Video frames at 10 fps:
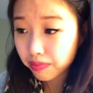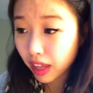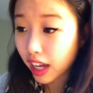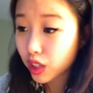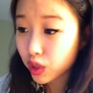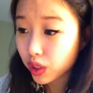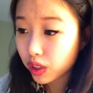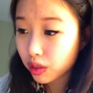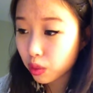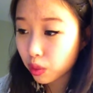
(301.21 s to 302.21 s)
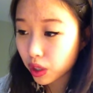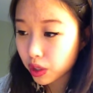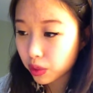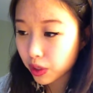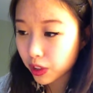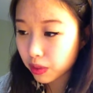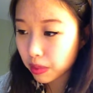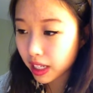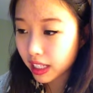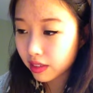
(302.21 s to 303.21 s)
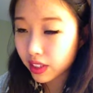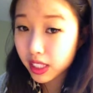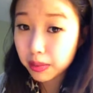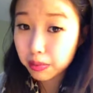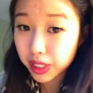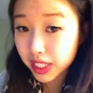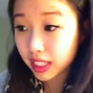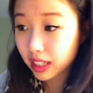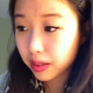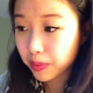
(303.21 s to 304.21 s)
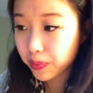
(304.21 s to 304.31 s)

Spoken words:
I enjoy Wordsworth because of its simplicity.